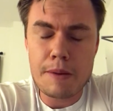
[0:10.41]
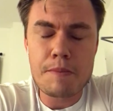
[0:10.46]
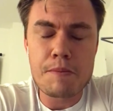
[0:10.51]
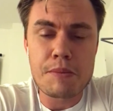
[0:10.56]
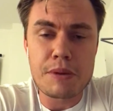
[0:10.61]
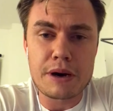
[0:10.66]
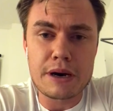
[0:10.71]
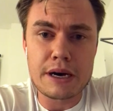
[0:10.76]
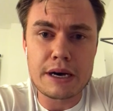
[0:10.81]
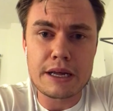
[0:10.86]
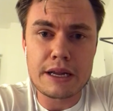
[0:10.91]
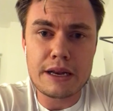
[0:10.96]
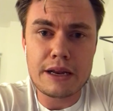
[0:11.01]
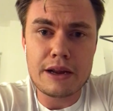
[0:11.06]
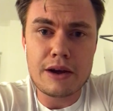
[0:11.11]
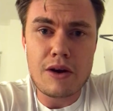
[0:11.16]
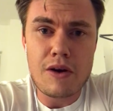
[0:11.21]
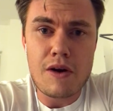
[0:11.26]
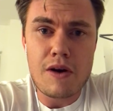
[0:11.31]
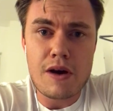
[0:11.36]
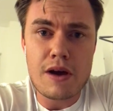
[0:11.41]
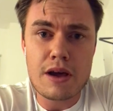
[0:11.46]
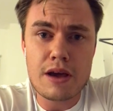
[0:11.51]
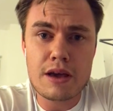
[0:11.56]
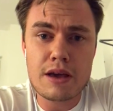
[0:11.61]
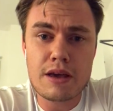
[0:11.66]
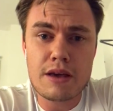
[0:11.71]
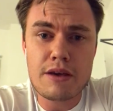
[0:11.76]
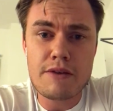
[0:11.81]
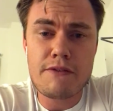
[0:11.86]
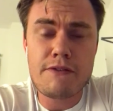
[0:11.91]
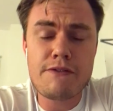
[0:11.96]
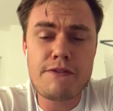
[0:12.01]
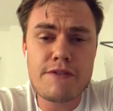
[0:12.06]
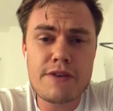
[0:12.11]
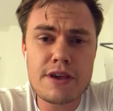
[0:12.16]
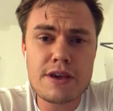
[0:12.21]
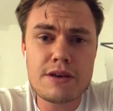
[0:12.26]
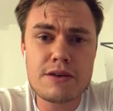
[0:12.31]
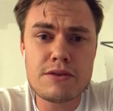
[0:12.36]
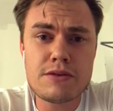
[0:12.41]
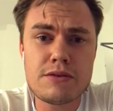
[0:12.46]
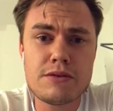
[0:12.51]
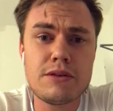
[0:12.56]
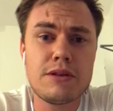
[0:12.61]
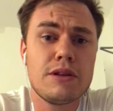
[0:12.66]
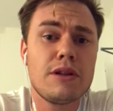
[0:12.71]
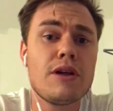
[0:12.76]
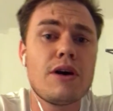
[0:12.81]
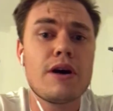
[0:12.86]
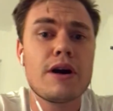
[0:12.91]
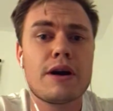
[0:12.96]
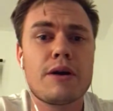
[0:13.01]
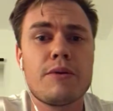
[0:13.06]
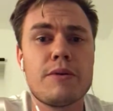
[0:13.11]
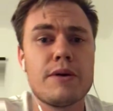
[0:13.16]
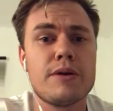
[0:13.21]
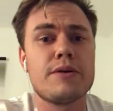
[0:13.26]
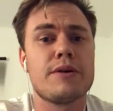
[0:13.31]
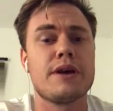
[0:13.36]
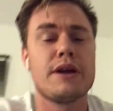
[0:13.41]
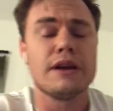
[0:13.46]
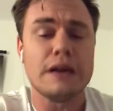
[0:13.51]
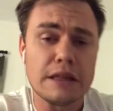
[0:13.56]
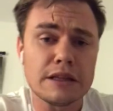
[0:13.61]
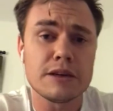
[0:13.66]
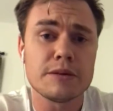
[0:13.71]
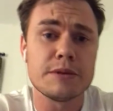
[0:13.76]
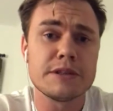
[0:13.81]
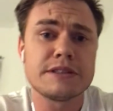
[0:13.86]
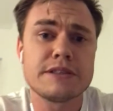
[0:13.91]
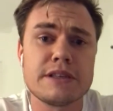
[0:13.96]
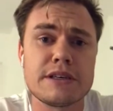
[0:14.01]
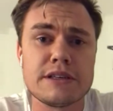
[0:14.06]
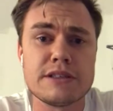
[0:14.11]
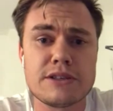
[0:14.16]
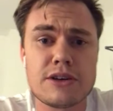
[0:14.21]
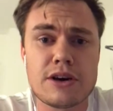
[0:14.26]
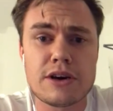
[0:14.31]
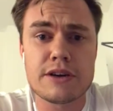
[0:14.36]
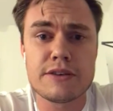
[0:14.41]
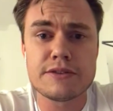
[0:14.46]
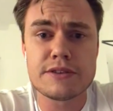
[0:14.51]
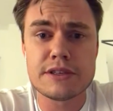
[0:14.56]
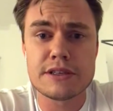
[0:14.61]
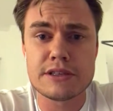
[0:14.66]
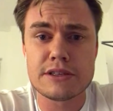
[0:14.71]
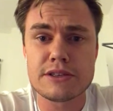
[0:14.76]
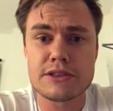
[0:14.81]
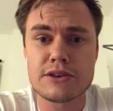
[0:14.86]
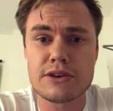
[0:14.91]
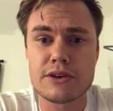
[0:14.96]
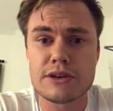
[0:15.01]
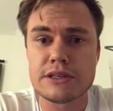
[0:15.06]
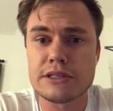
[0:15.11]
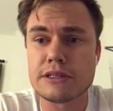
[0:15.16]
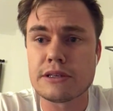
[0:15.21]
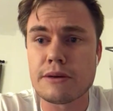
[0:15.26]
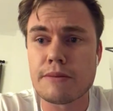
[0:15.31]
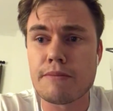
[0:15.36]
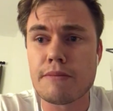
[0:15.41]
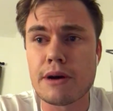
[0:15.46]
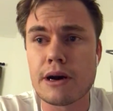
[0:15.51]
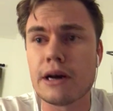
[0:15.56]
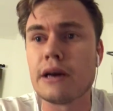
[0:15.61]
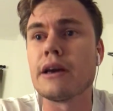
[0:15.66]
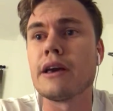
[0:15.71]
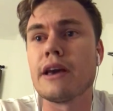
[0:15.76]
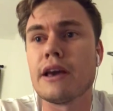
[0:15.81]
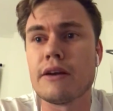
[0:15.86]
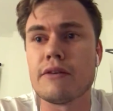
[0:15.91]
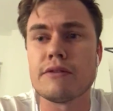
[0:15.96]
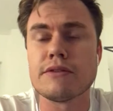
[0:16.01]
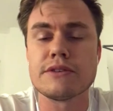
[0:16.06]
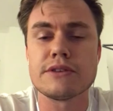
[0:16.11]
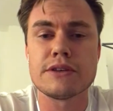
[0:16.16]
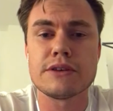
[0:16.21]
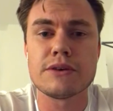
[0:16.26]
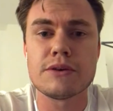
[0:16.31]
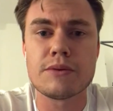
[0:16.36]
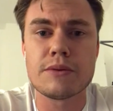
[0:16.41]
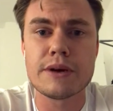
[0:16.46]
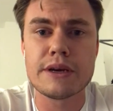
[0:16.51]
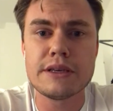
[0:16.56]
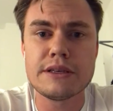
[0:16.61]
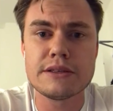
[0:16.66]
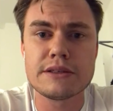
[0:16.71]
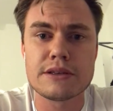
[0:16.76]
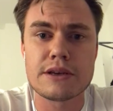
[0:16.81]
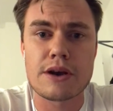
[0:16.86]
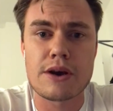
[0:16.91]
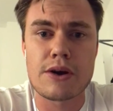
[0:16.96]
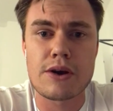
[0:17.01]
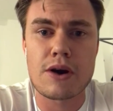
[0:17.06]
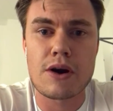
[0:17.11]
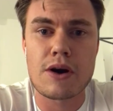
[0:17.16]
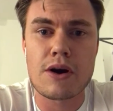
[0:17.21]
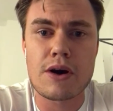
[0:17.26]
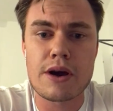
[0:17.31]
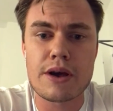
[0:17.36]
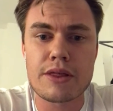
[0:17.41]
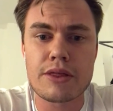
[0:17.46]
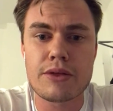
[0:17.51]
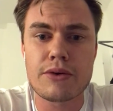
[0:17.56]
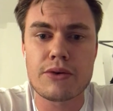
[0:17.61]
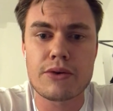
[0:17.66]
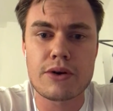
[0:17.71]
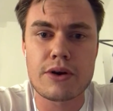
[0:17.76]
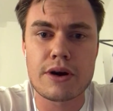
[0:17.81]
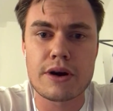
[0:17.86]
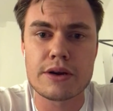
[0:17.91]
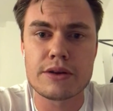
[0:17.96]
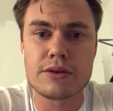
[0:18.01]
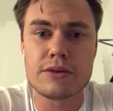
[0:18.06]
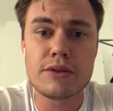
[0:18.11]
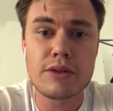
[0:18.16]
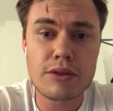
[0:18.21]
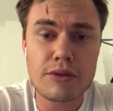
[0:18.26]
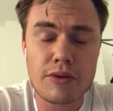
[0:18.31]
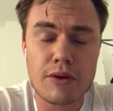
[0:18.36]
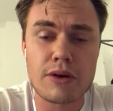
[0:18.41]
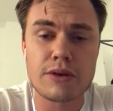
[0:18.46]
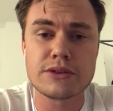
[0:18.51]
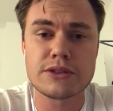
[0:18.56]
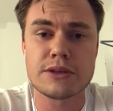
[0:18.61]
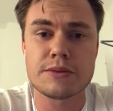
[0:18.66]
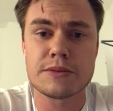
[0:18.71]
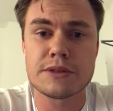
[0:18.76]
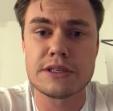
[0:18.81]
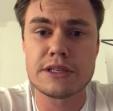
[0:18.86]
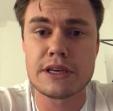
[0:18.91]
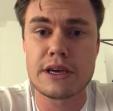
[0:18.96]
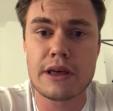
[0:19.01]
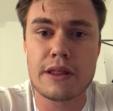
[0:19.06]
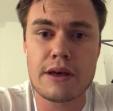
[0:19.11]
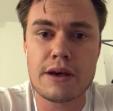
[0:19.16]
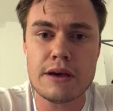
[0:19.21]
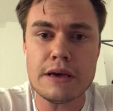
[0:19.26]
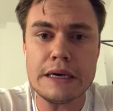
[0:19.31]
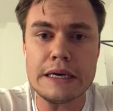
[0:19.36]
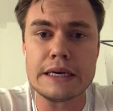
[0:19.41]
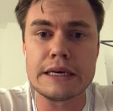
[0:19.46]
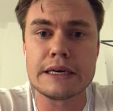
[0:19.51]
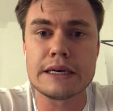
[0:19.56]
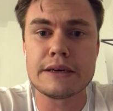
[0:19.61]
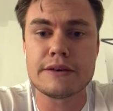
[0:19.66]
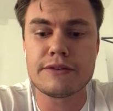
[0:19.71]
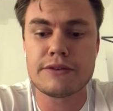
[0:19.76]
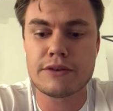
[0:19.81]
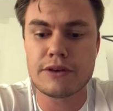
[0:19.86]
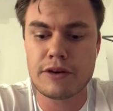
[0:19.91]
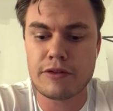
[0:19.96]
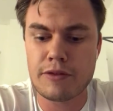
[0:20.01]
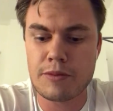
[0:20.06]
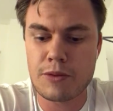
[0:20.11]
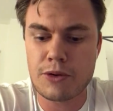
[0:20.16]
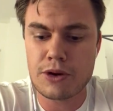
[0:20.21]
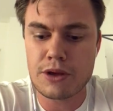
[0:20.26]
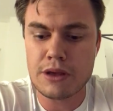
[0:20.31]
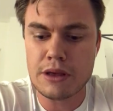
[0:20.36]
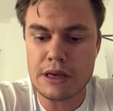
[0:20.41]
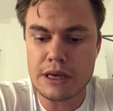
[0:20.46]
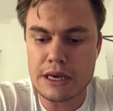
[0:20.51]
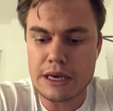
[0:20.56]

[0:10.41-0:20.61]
but I feel like we were getting a little bit sick and tired of seeing Scotty's mug every single week. So I thought I'd throw something together for everybody.